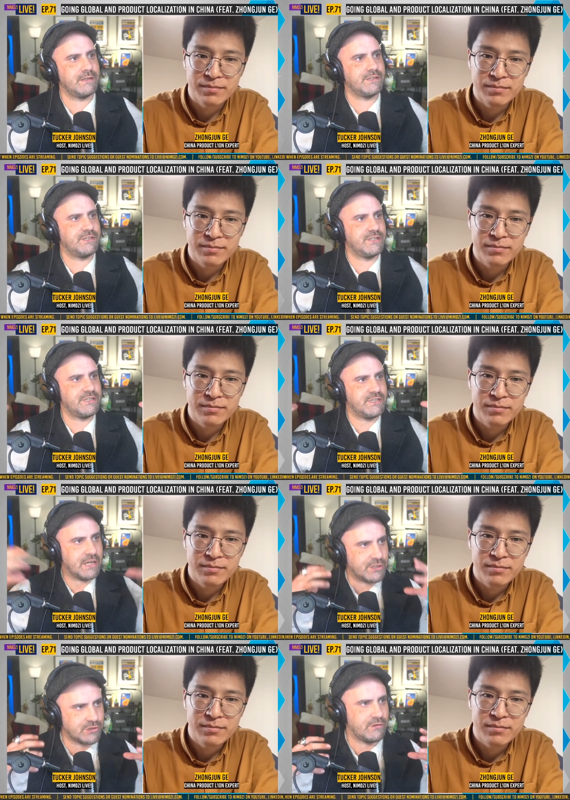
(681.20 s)
Speaker 1: yeah. just
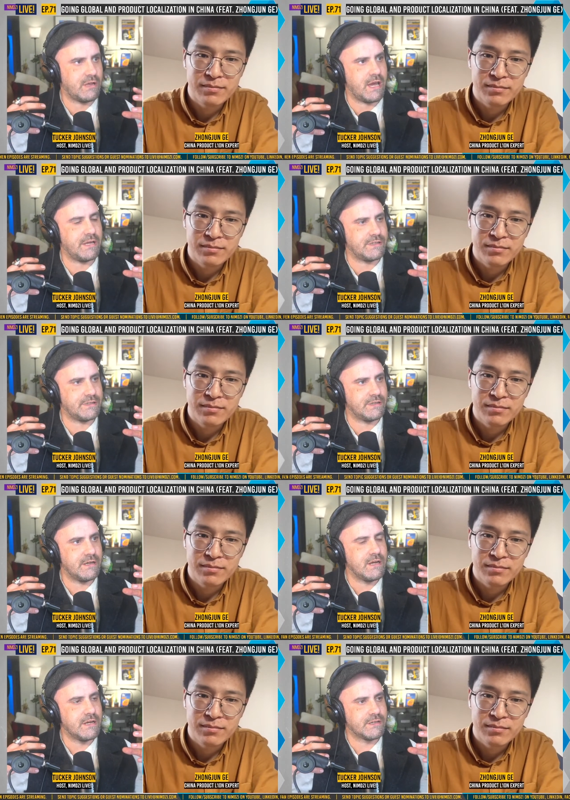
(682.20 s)
centralized
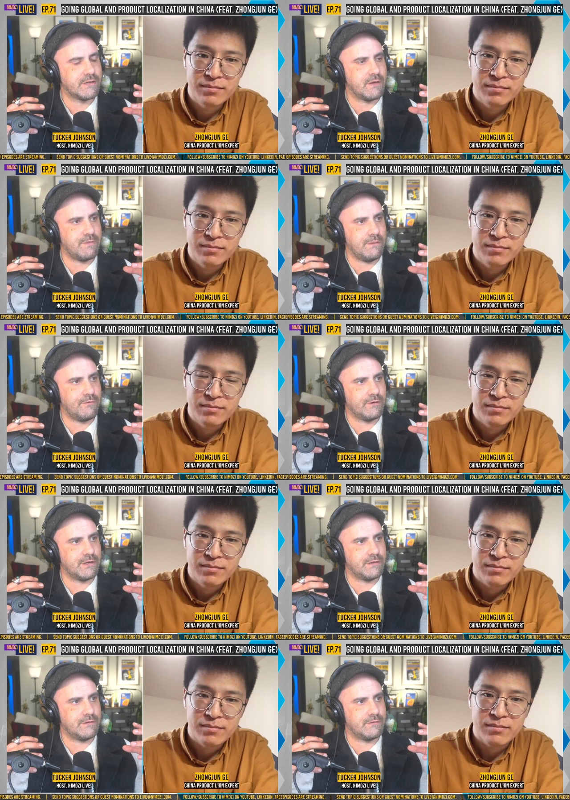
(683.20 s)
so that people
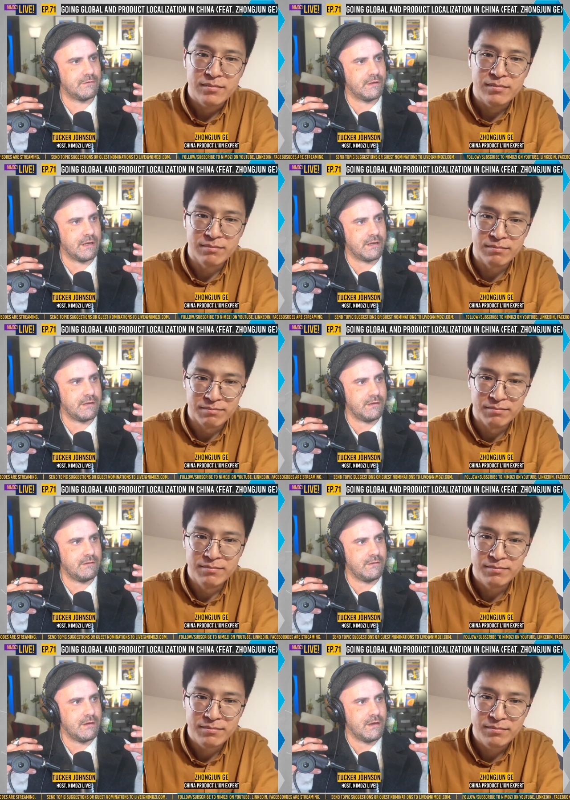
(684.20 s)
can, like,
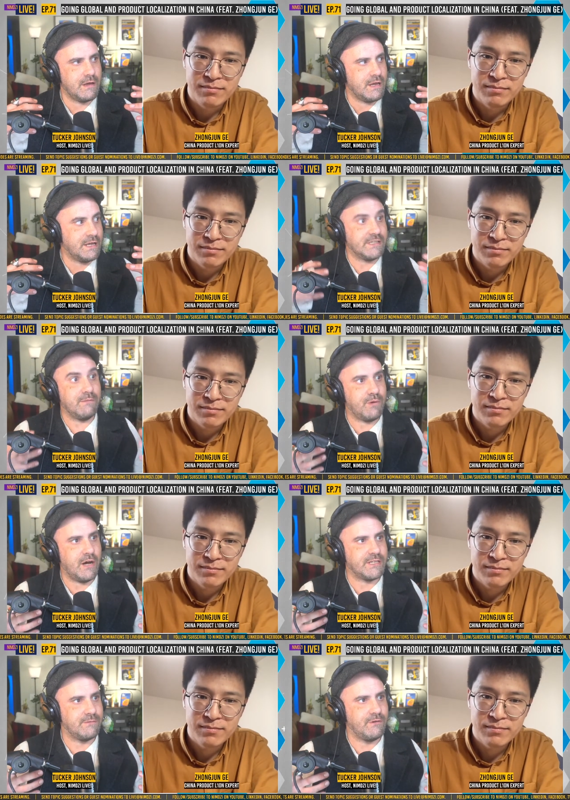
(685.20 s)
mm is it
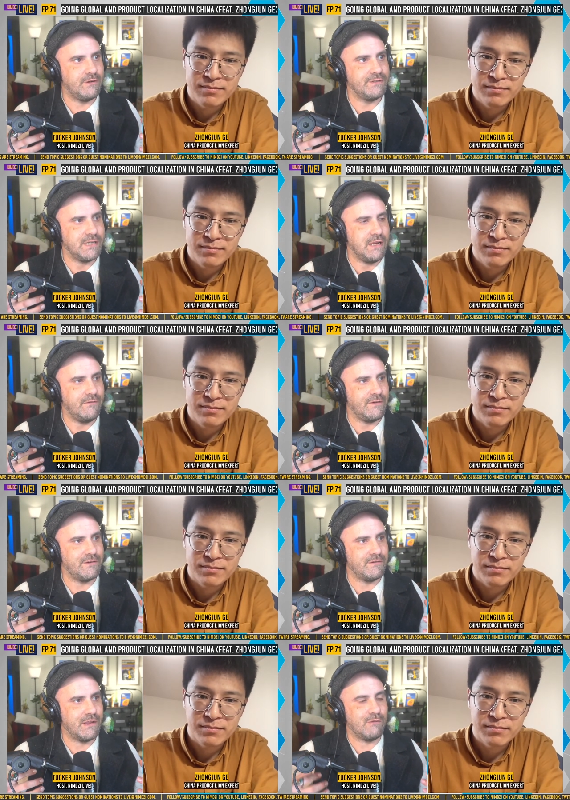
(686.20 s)
possible to
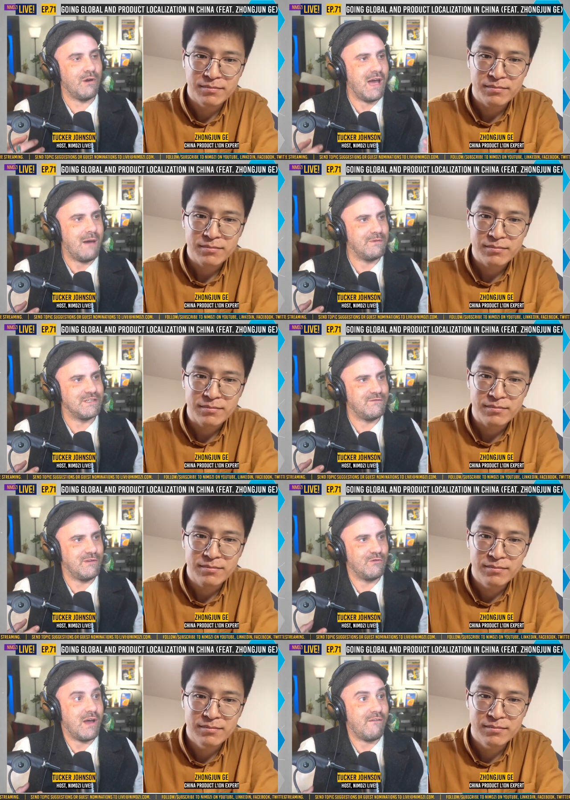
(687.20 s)
even like what happens if you
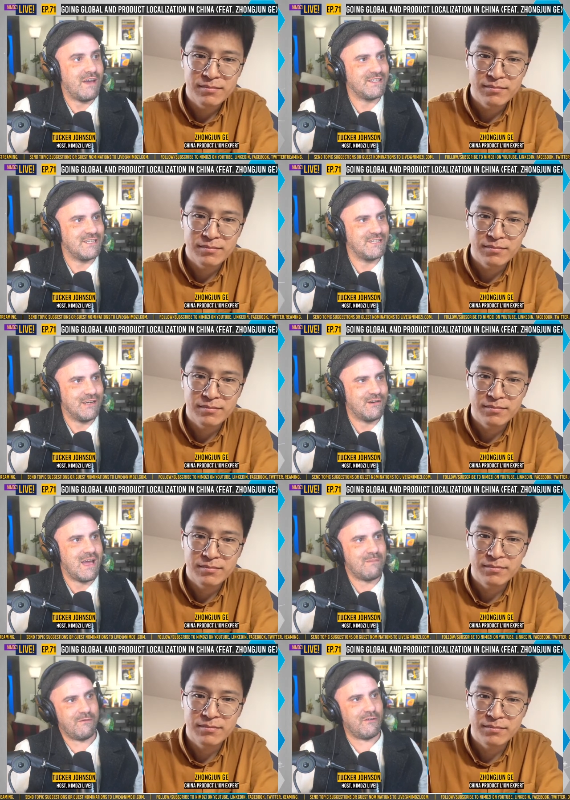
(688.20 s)
don't have access to your
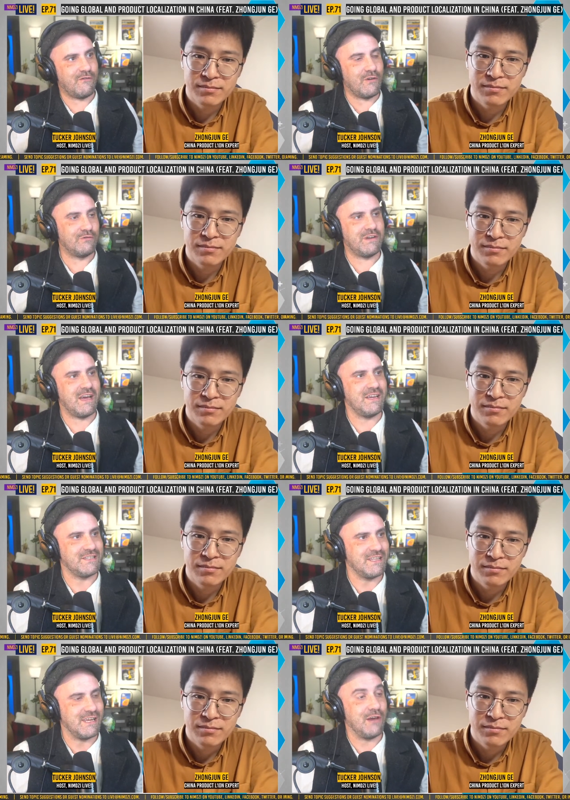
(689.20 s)
app if your phone
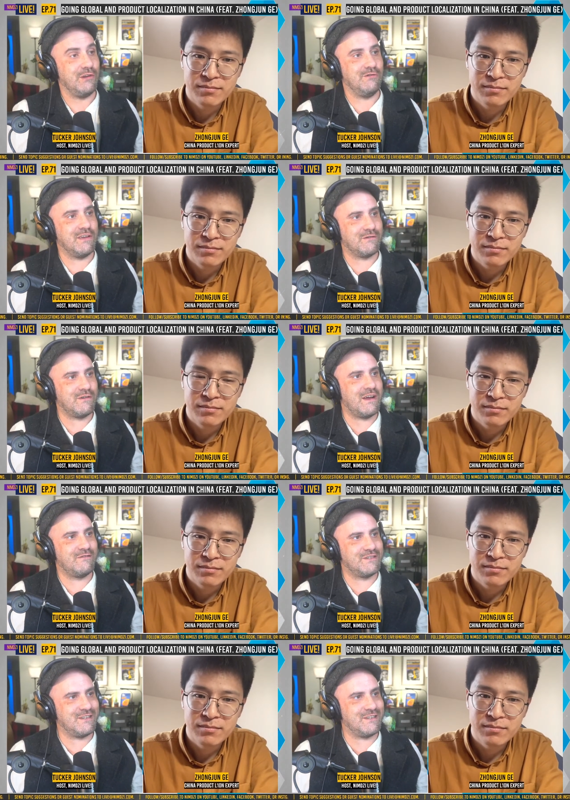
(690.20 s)
dies like how do you get around